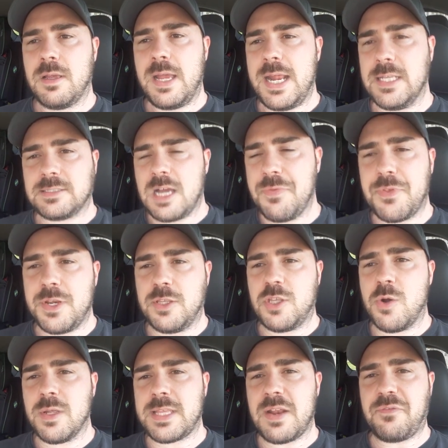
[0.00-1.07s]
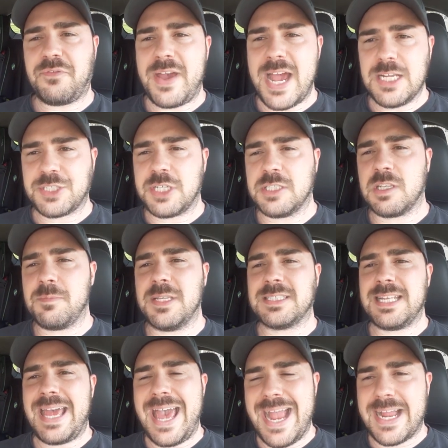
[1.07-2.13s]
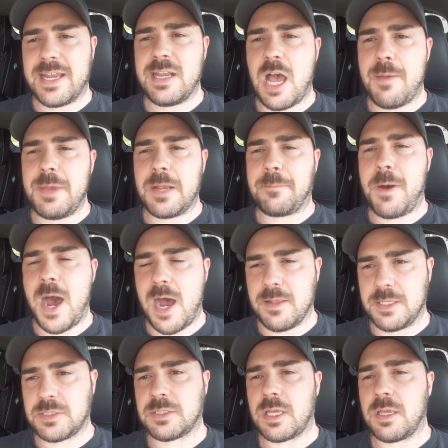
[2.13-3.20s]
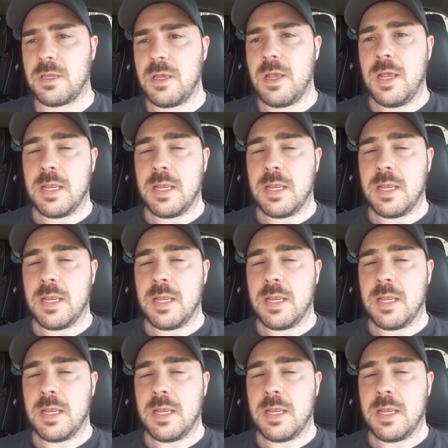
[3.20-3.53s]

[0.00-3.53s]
It has nothing to do with that. Fascism is an economic policy.